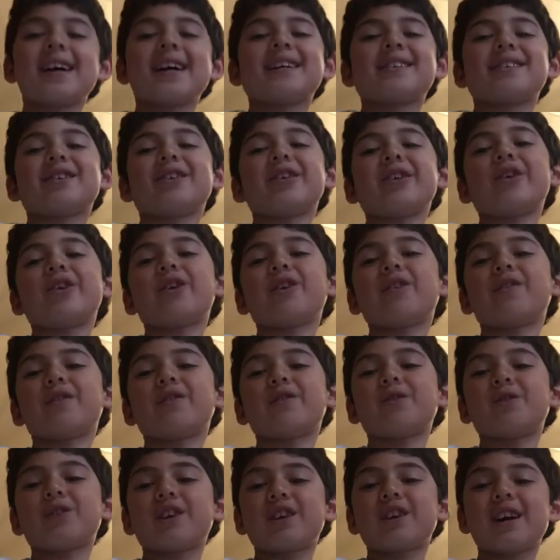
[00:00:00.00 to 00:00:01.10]
has a lot of
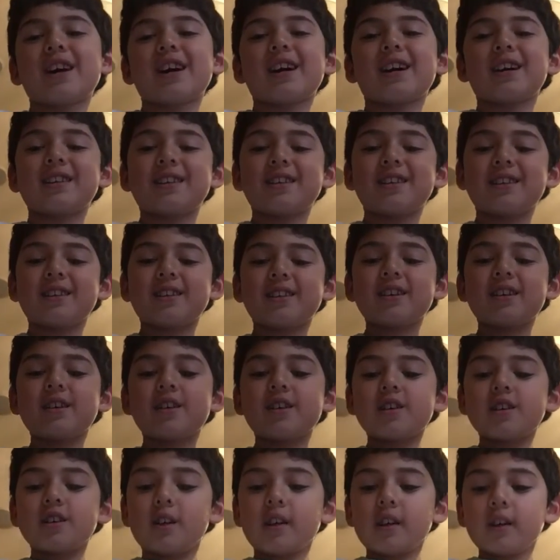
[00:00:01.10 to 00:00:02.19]
good cards.
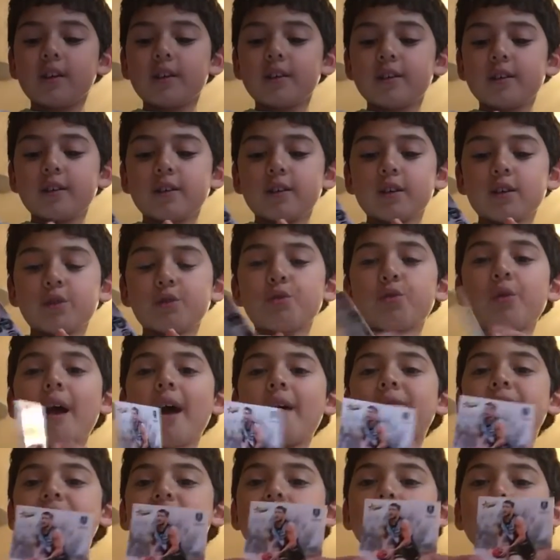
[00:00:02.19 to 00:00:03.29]

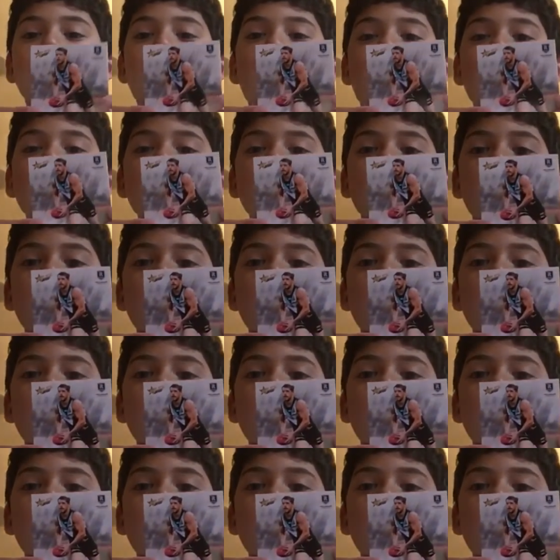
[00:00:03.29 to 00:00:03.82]
Travis Boak.